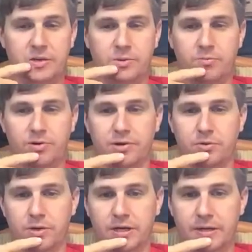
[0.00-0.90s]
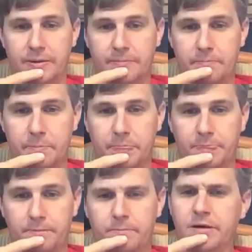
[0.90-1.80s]
went pretty quick.
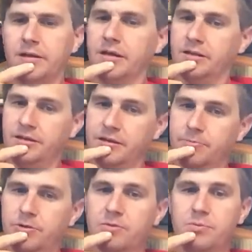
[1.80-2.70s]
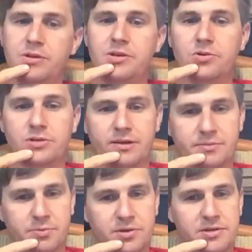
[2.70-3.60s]
But you gotta think, broken PTO
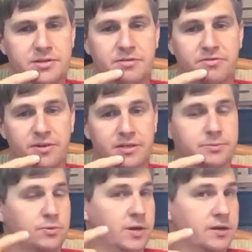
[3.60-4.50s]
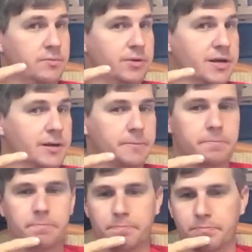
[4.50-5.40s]
shaft's pretty easy to fix, but why did it break?
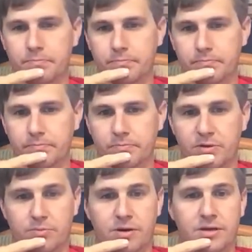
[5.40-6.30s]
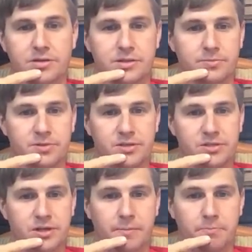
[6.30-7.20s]
Did it break because something
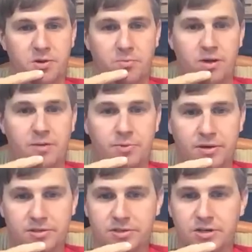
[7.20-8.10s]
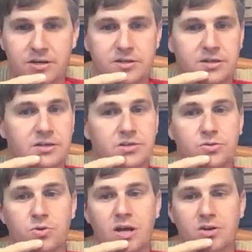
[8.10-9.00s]
seized up? Did it break because he tried to turn it
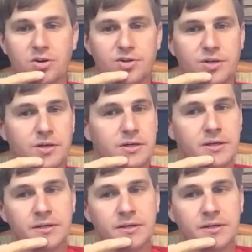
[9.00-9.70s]
into a rock crusher?